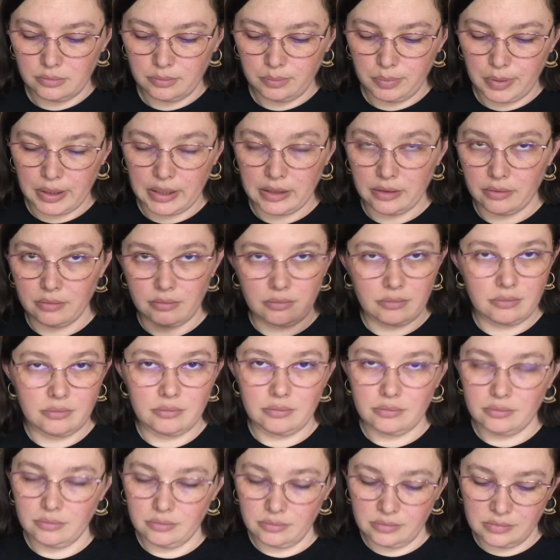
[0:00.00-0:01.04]
but
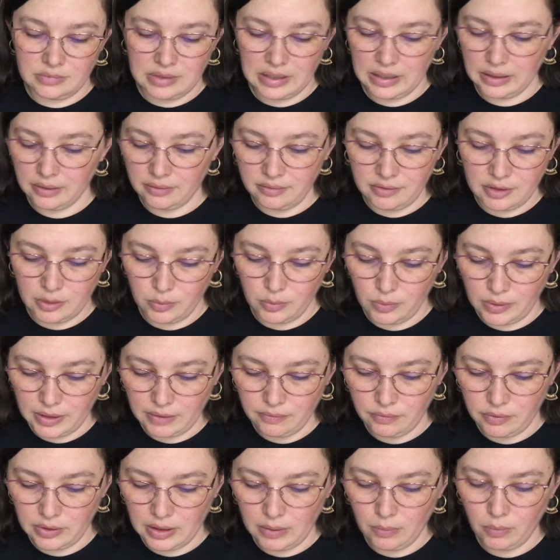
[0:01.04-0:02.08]
they did
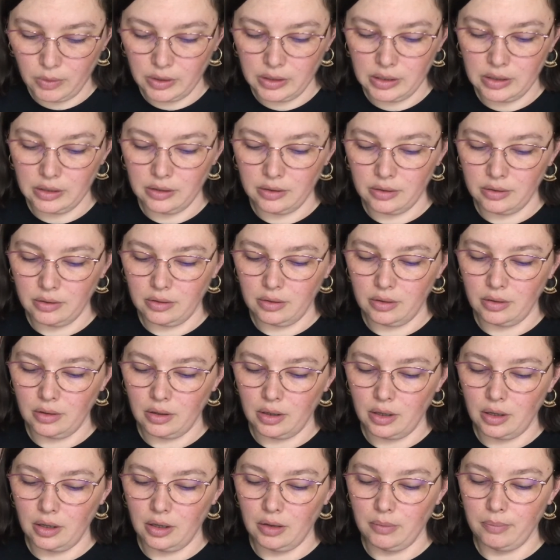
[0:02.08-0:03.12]
whatever they wanted.
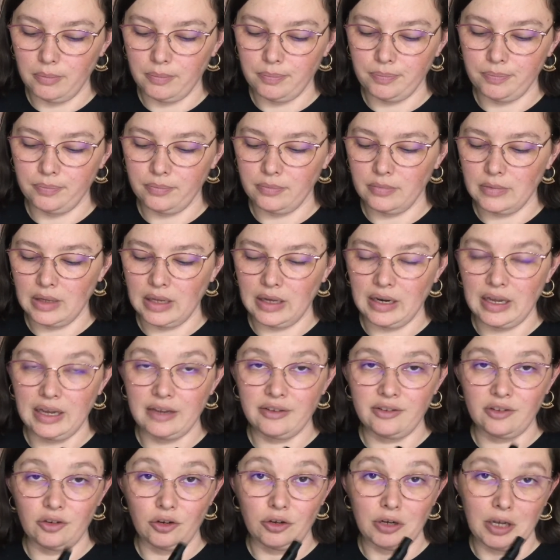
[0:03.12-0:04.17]
And
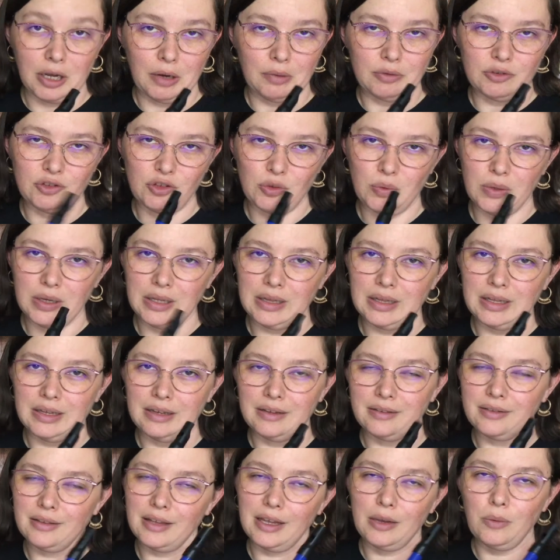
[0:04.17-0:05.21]
I was doing
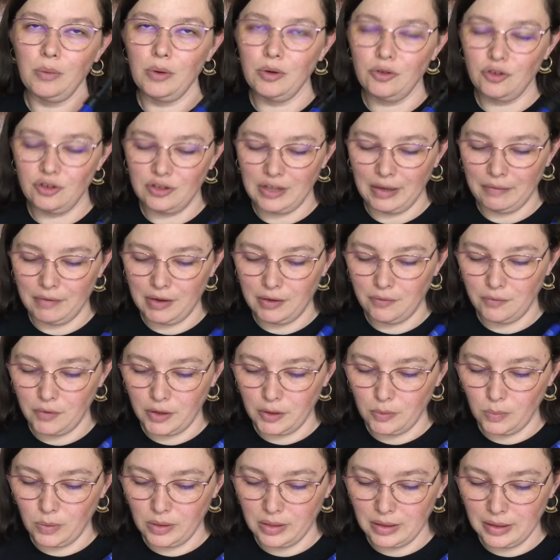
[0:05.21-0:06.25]
this like we were just having fun
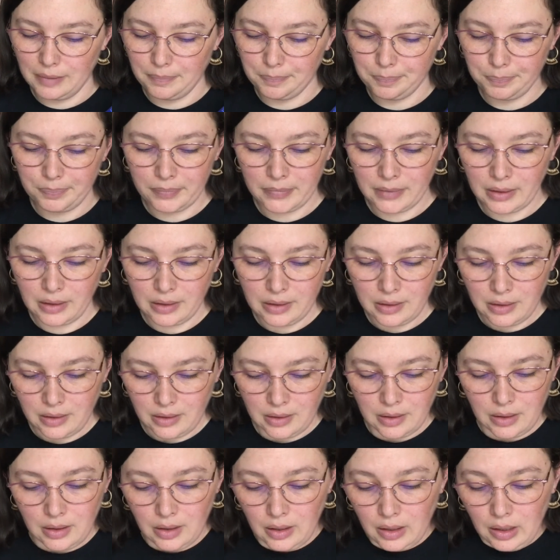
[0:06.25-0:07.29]
with it.
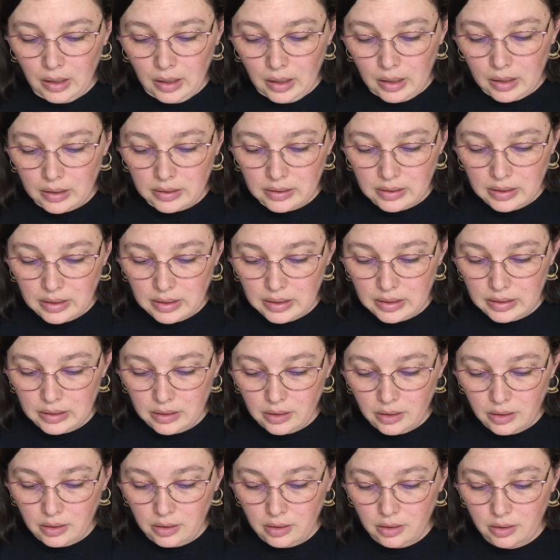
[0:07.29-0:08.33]
And
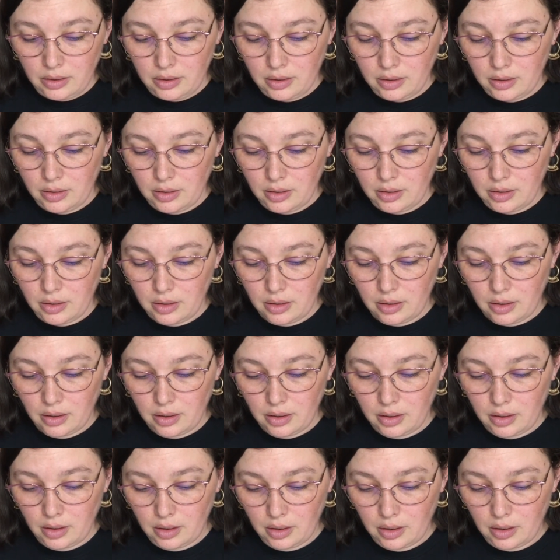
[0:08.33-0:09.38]
then
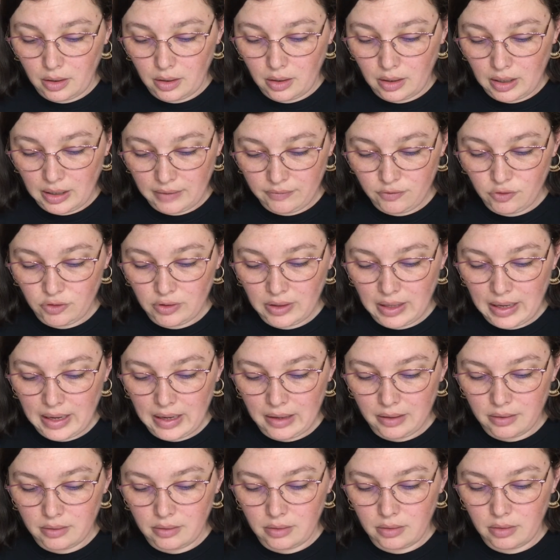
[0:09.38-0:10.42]
after that,
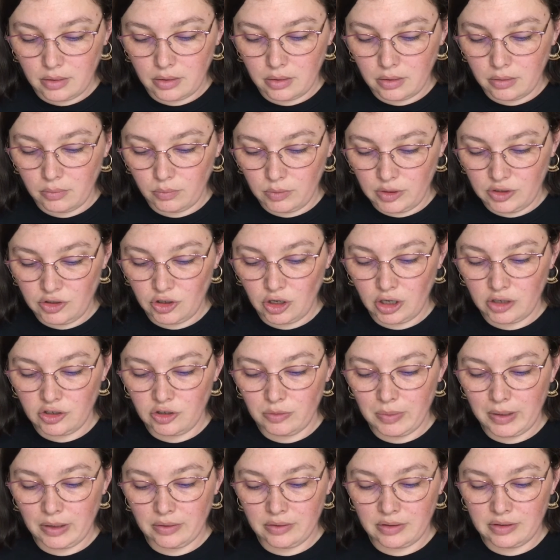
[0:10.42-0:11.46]
we talked
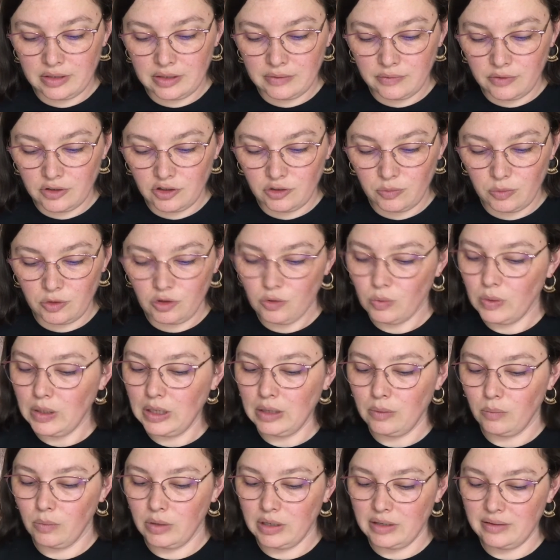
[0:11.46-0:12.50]
about the difference
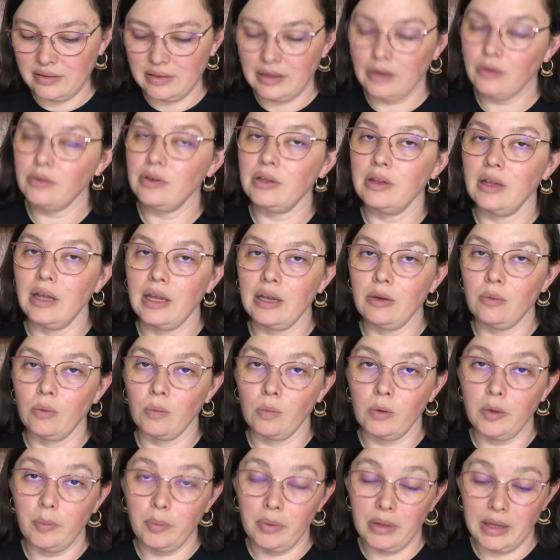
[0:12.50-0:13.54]
between what it sounded like when
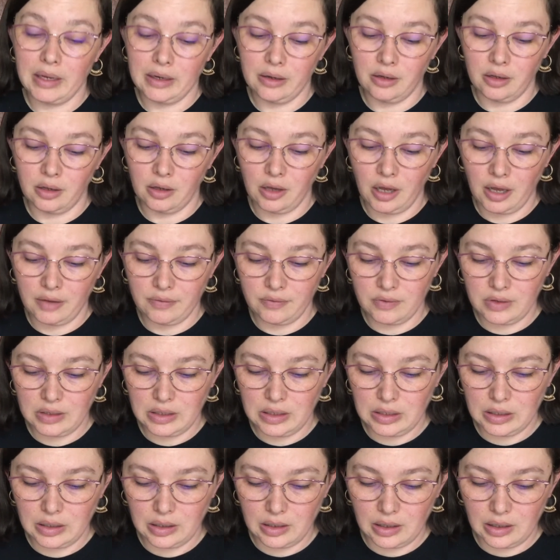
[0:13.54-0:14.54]
we played cacophony